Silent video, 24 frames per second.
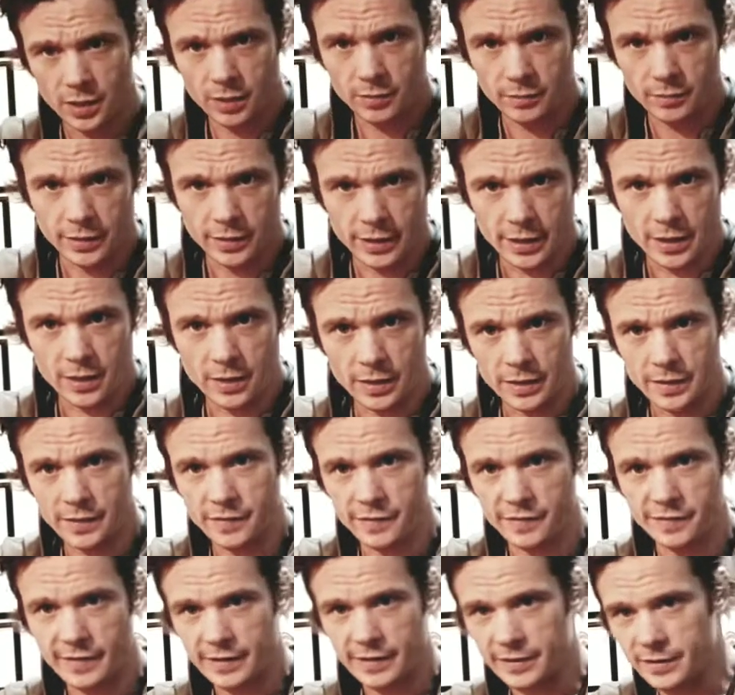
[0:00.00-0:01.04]
You know,
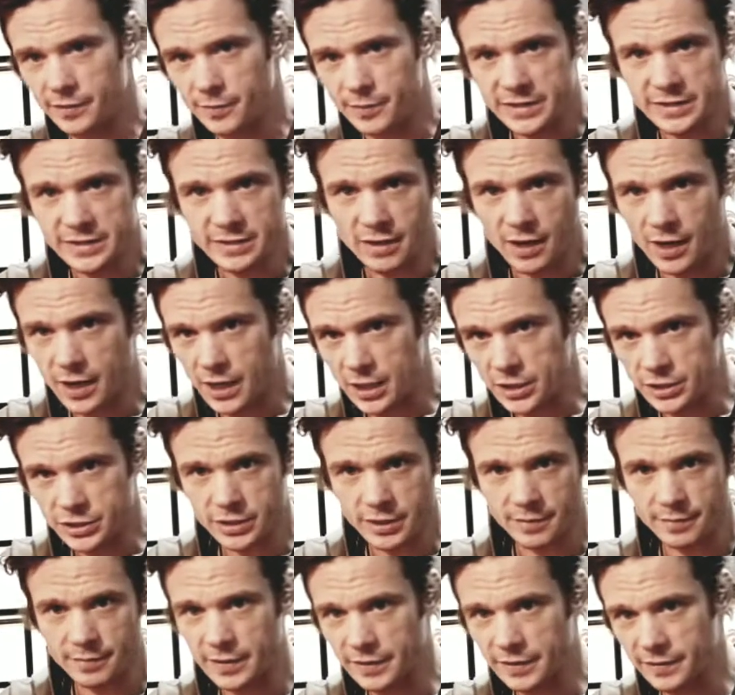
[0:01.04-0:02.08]
it's like you massage
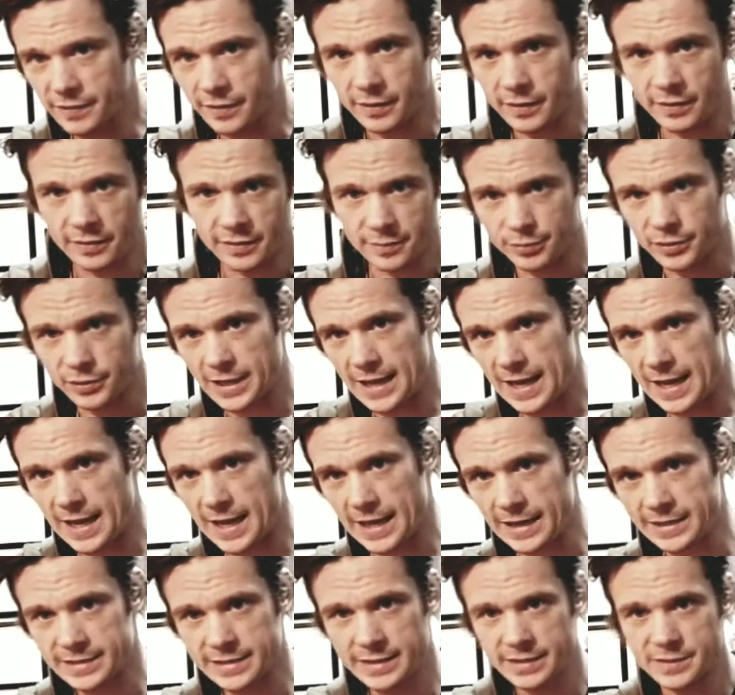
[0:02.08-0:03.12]
them into
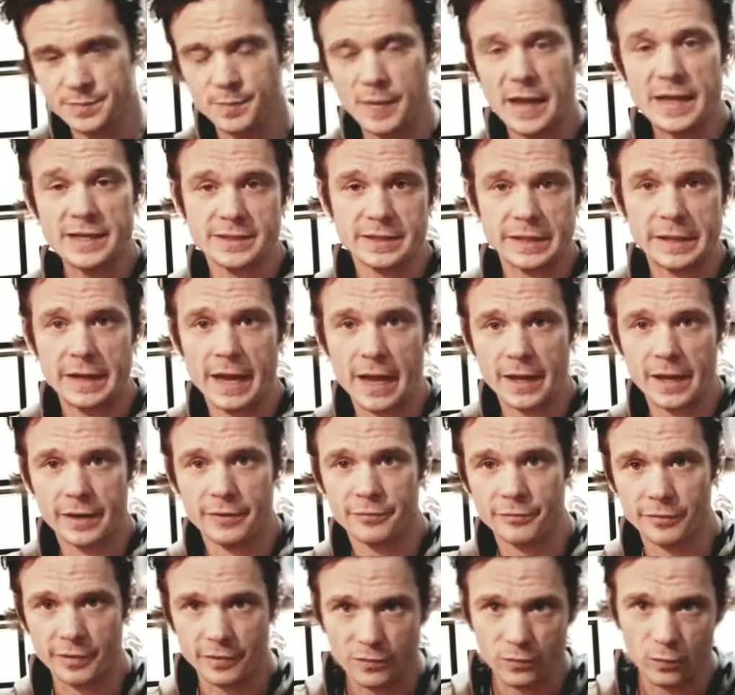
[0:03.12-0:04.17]
place. It's basically negative
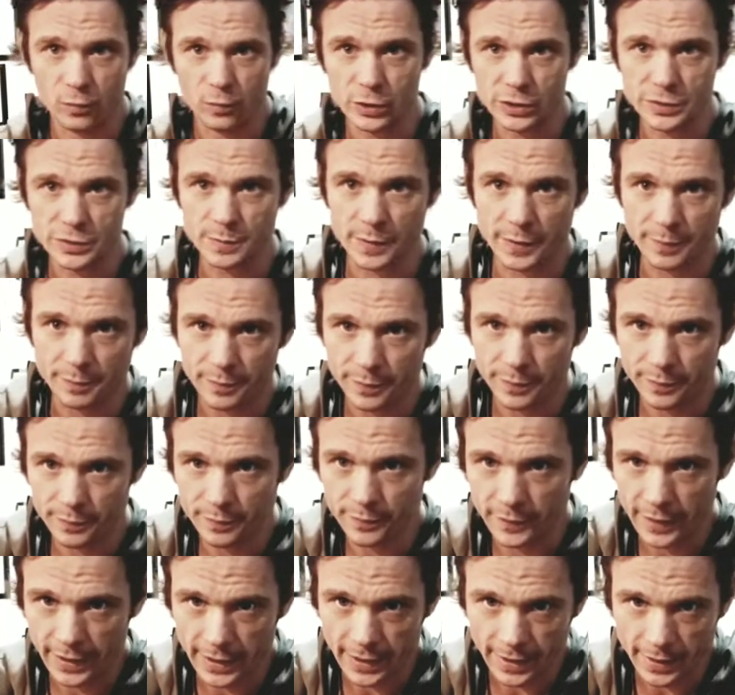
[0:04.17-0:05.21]
reinforcement,
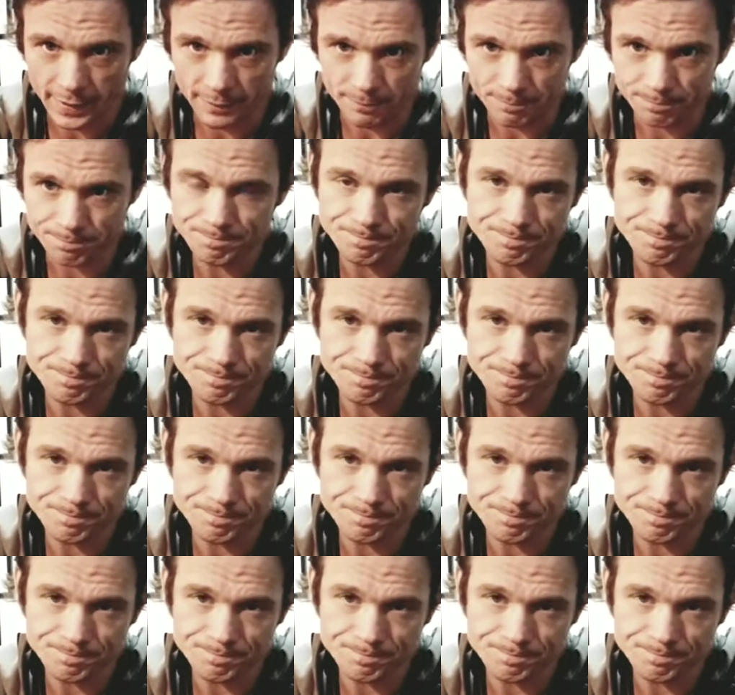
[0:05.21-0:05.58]
and